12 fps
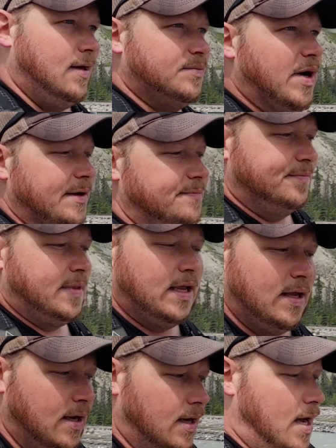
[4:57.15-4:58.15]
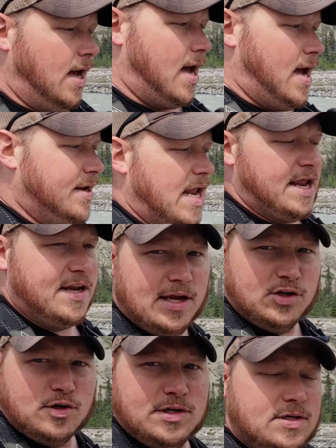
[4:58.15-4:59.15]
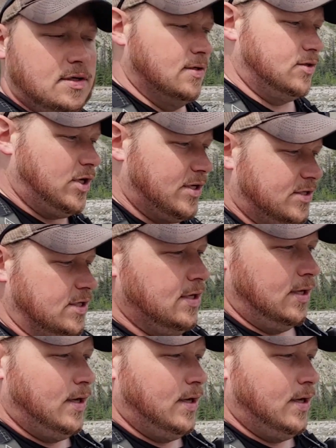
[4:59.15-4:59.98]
But not dangerous, just